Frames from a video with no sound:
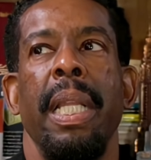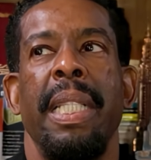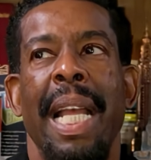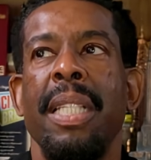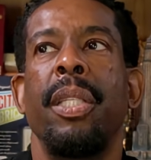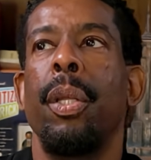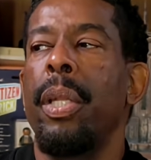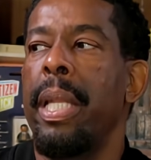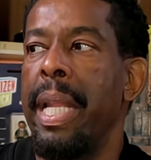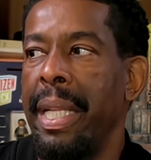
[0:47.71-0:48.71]
Is that still
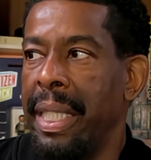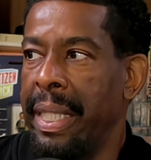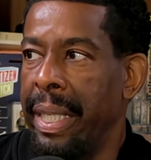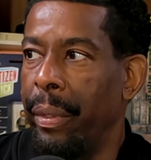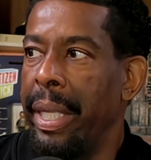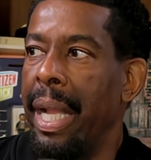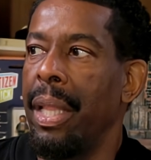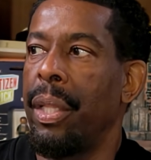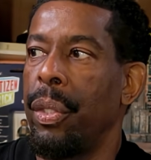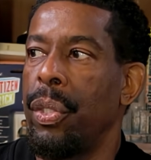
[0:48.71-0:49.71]
necessary now
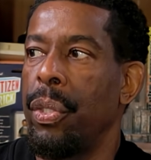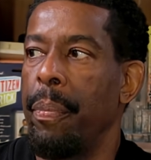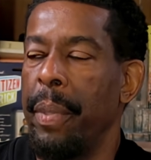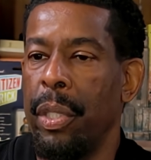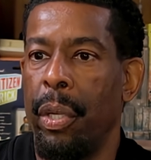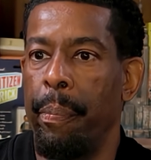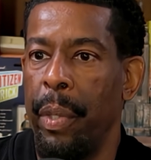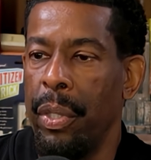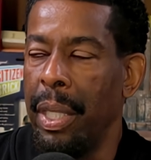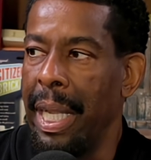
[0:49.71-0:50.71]
that there's so much
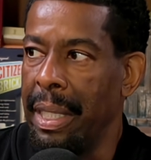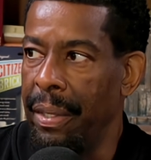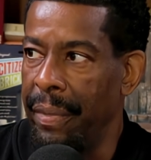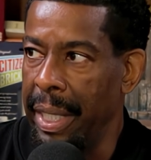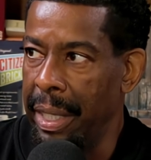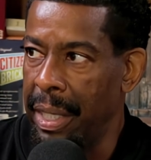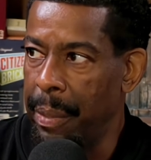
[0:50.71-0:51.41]
commercial activity in